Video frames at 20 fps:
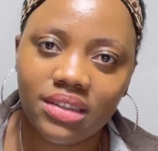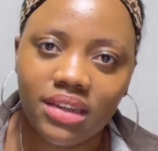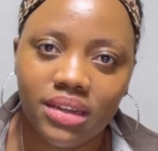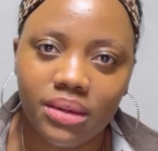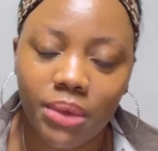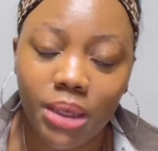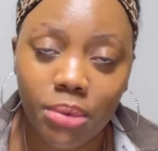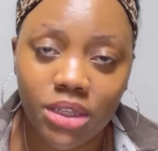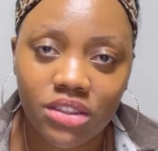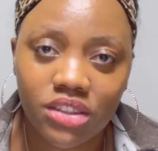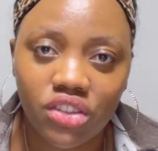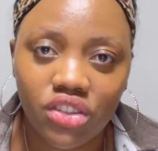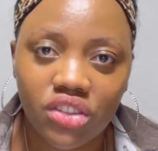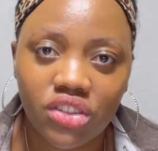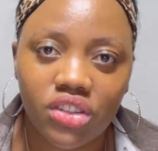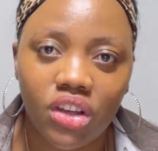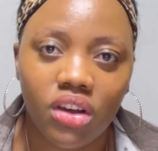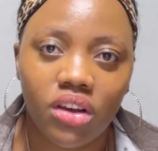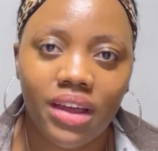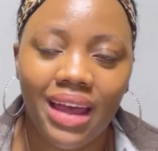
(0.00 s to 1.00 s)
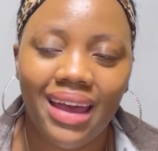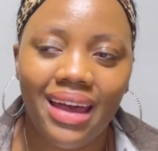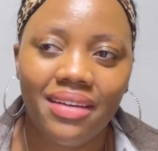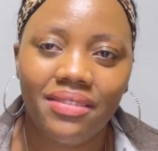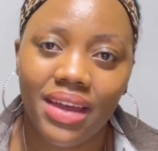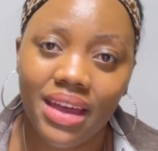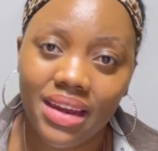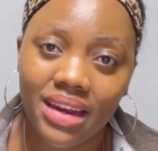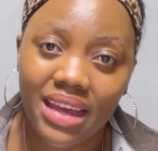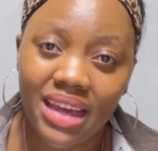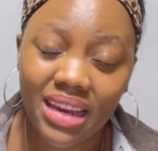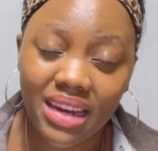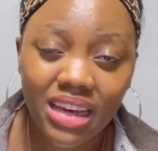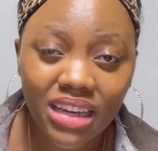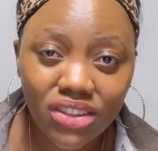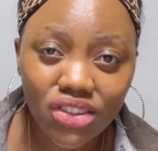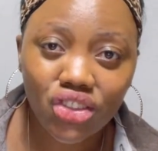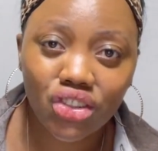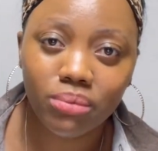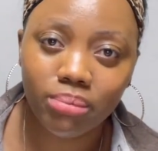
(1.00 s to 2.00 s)
EPIK teachers, have an
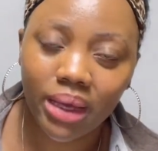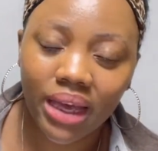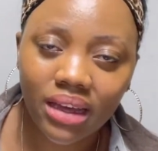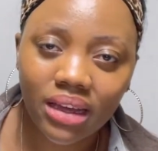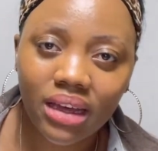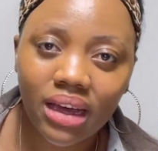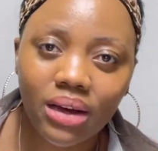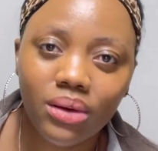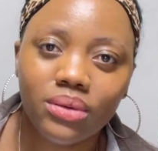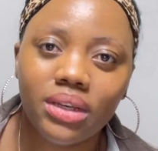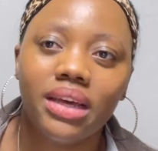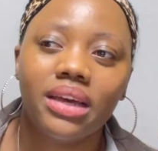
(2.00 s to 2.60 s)
NH bank account.